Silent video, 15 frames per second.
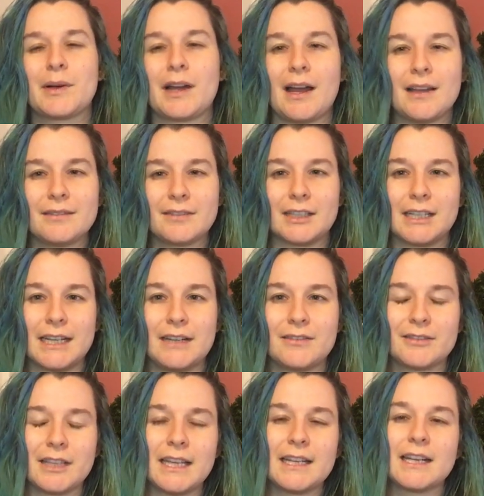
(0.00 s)
not very
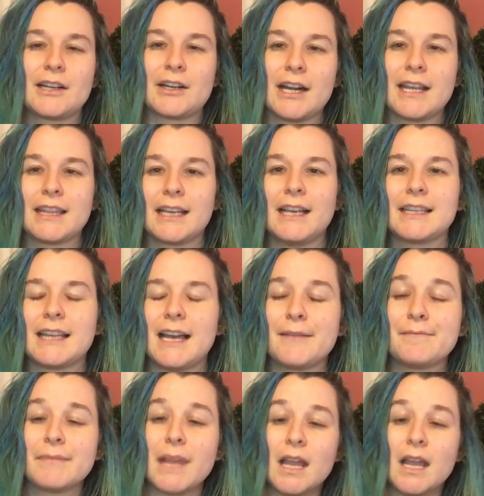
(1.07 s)
inflated or anything like that.